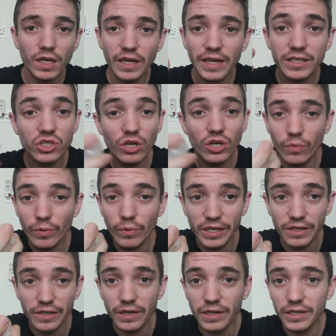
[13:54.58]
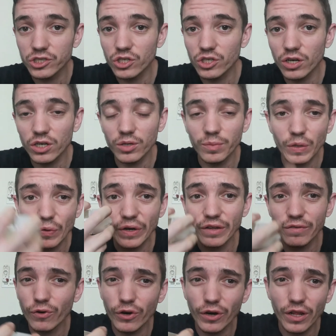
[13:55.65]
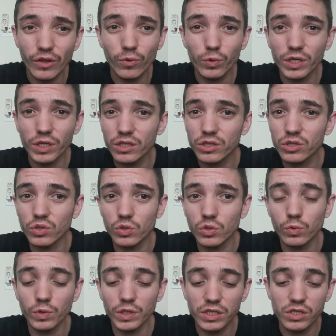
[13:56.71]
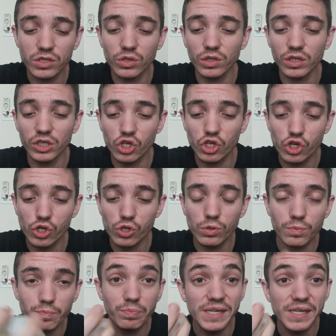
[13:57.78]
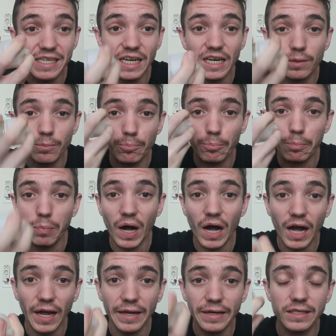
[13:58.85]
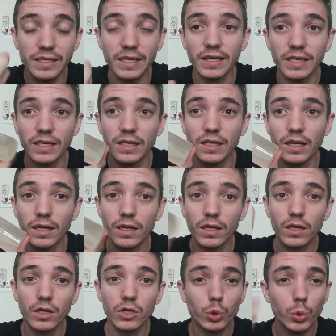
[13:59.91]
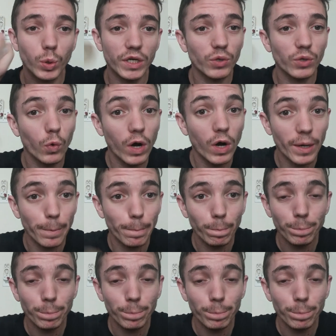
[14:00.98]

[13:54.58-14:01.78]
It's not ready. It's not going to be ready for another week to 2 weeks, so it should be done by day 21.